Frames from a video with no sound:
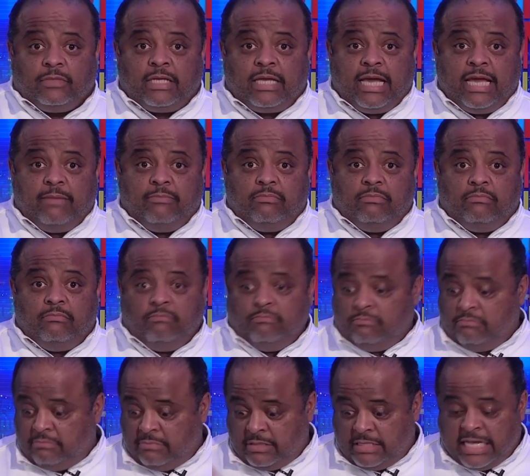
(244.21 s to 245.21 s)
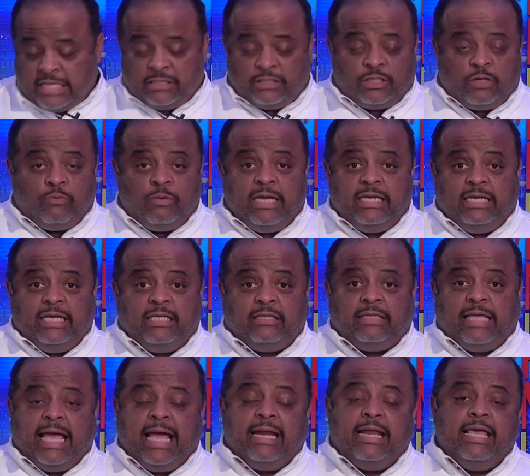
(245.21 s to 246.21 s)
Okay? That, so we did
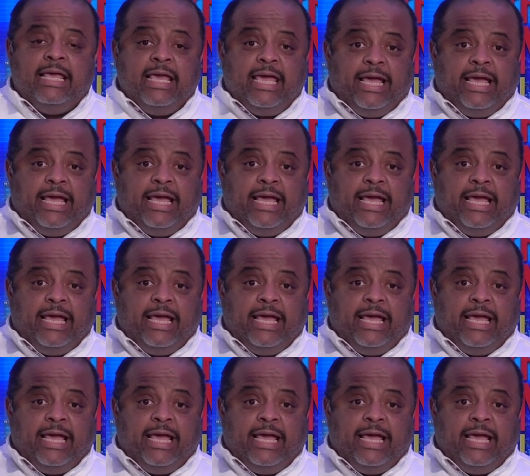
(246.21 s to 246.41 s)
that.